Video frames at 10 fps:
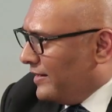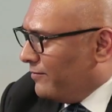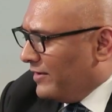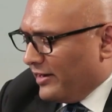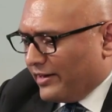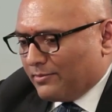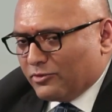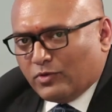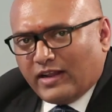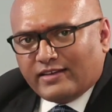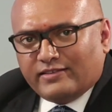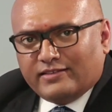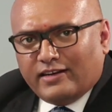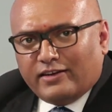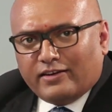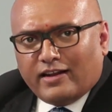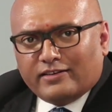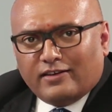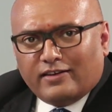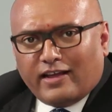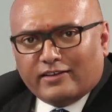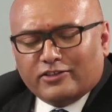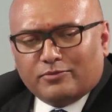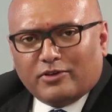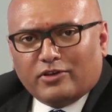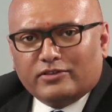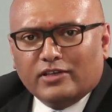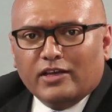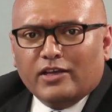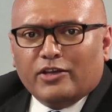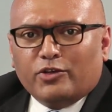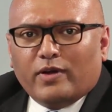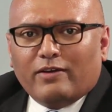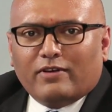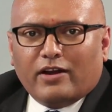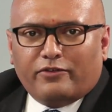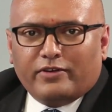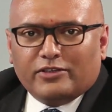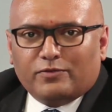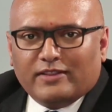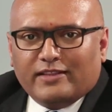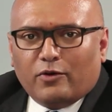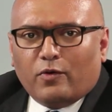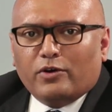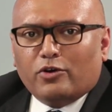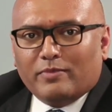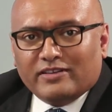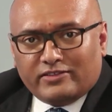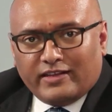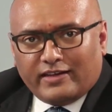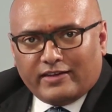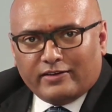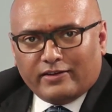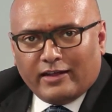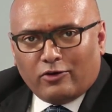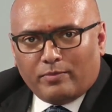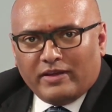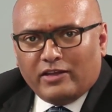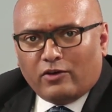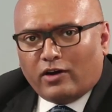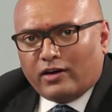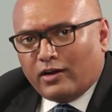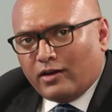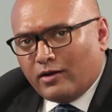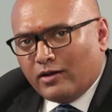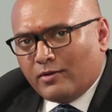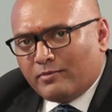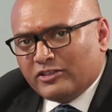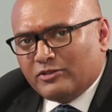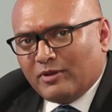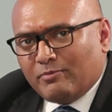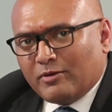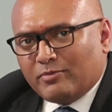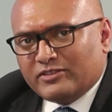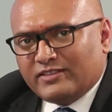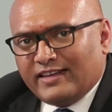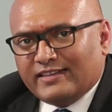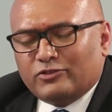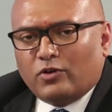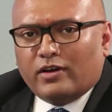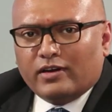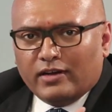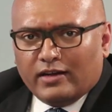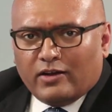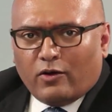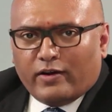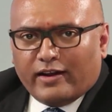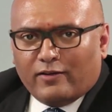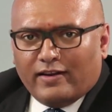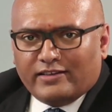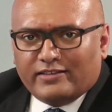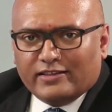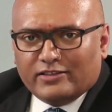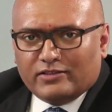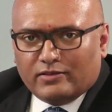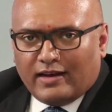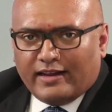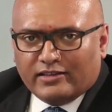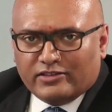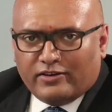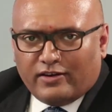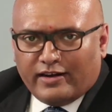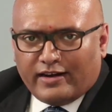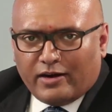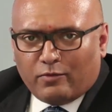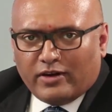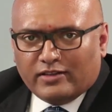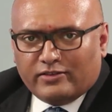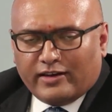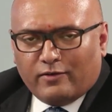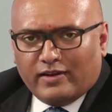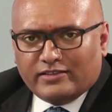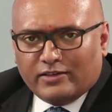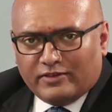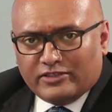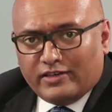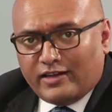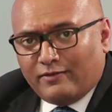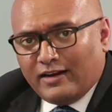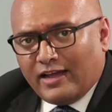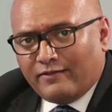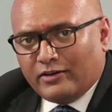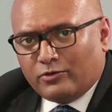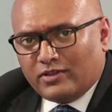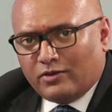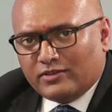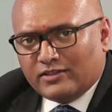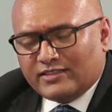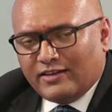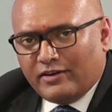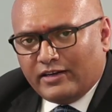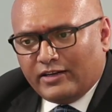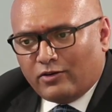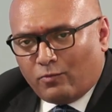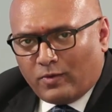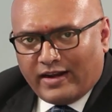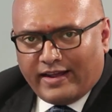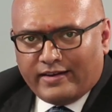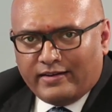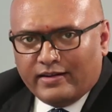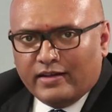in when it comes to taxes and international taxes, because you have countries with their own domestic LOB or principal purpose test or regulations like a general anti-avoidance regulation, which India will have in 2017 on one hand.